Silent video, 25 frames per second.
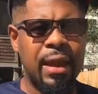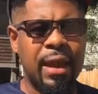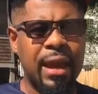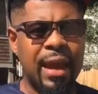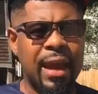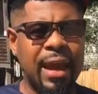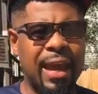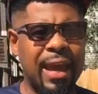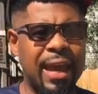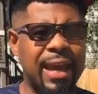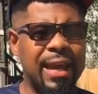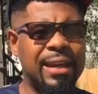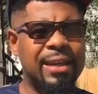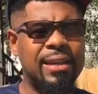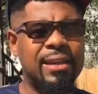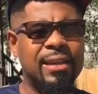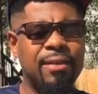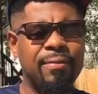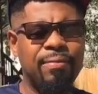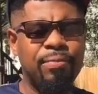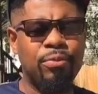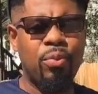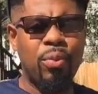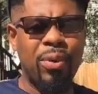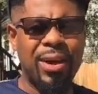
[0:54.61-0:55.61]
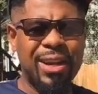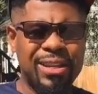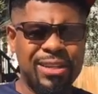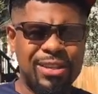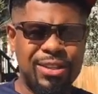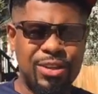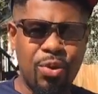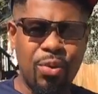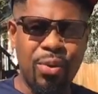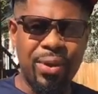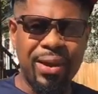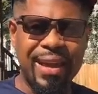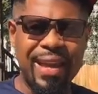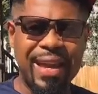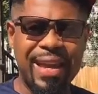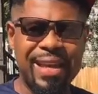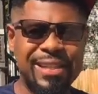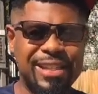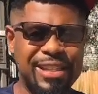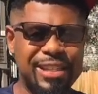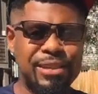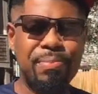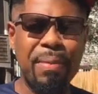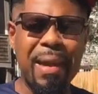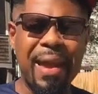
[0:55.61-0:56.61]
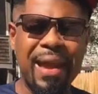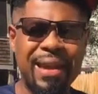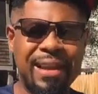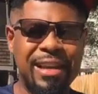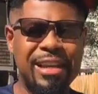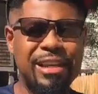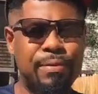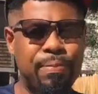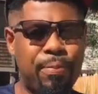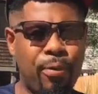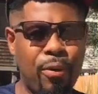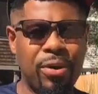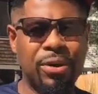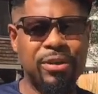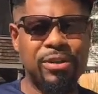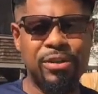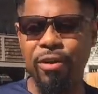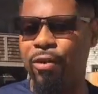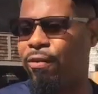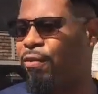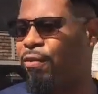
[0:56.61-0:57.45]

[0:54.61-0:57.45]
And what it's doing is it's making these boards so